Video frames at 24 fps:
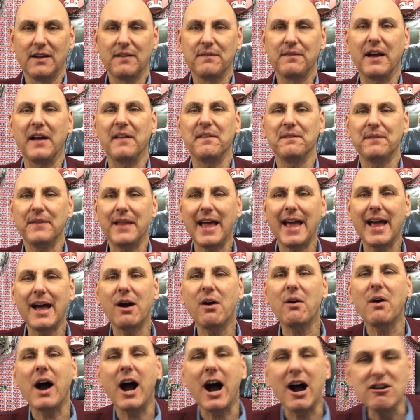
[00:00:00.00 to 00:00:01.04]
that
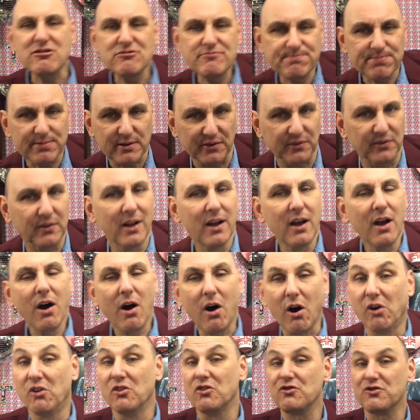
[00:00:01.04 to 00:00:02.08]
now open
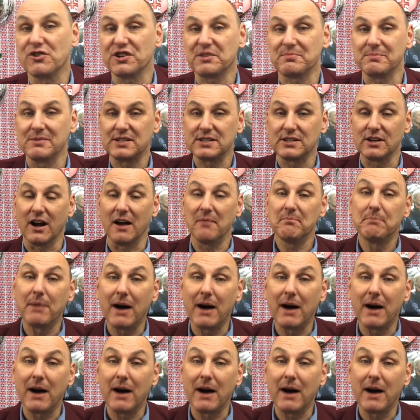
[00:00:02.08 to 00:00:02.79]
on Christmas night.